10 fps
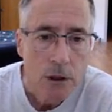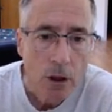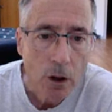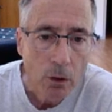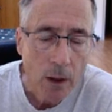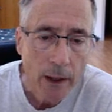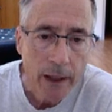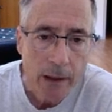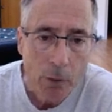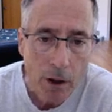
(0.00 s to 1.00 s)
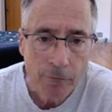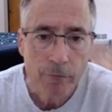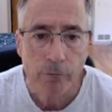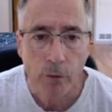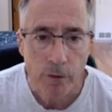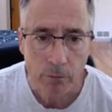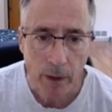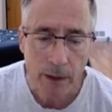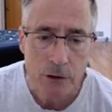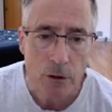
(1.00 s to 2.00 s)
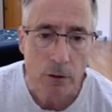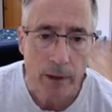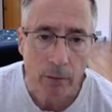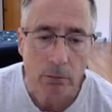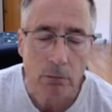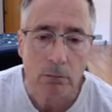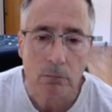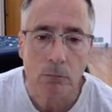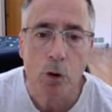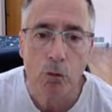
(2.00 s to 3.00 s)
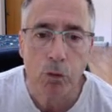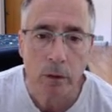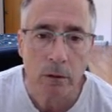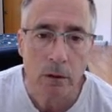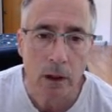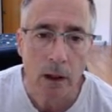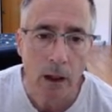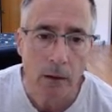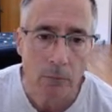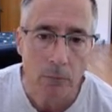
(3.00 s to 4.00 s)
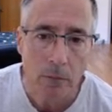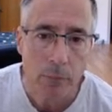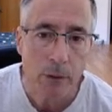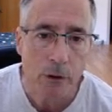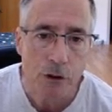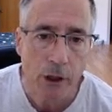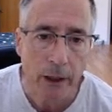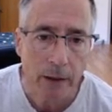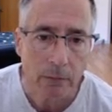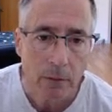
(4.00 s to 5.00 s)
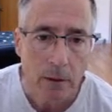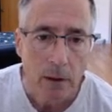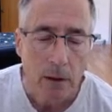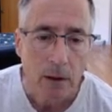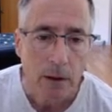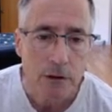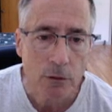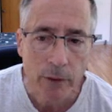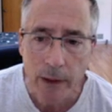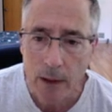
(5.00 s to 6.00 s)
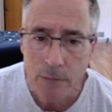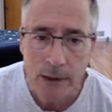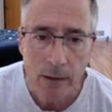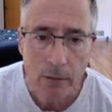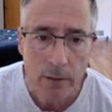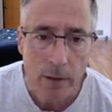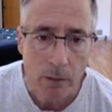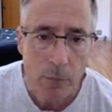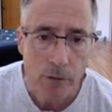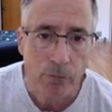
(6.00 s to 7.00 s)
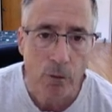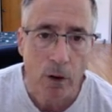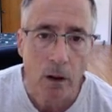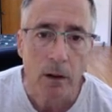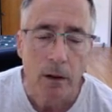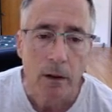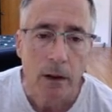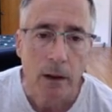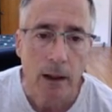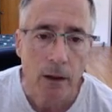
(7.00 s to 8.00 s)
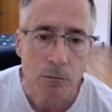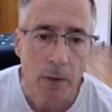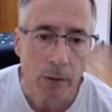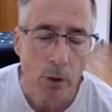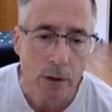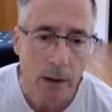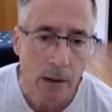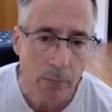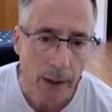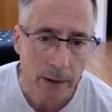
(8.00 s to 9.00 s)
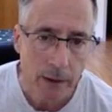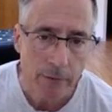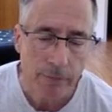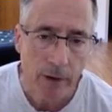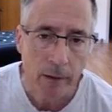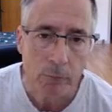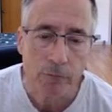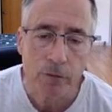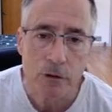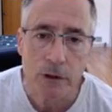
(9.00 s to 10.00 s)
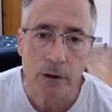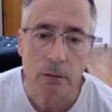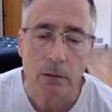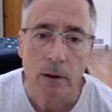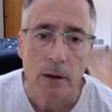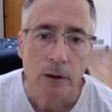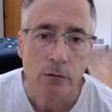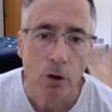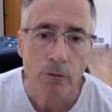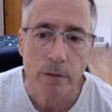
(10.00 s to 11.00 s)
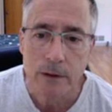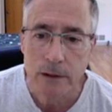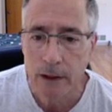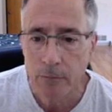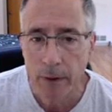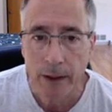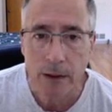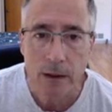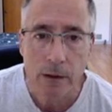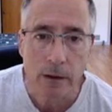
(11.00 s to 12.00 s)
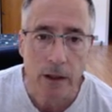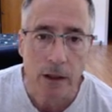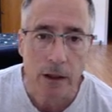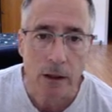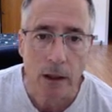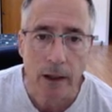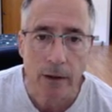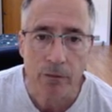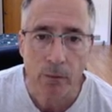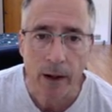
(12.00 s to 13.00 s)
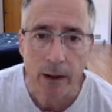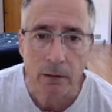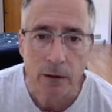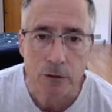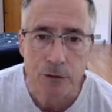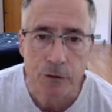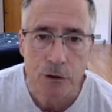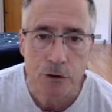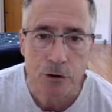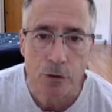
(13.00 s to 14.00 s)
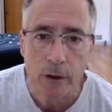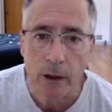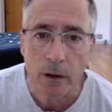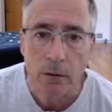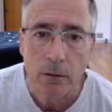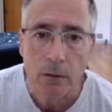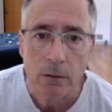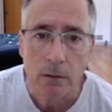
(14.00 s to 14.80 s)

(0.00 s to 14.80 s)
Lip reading: So I came off of the 4th rank so that move wouldn't be with check, and so when he comes down to the b4, it allows my rook to come back to defend. But first I drove his king back to the 8th rank, a little Zwischenzug here,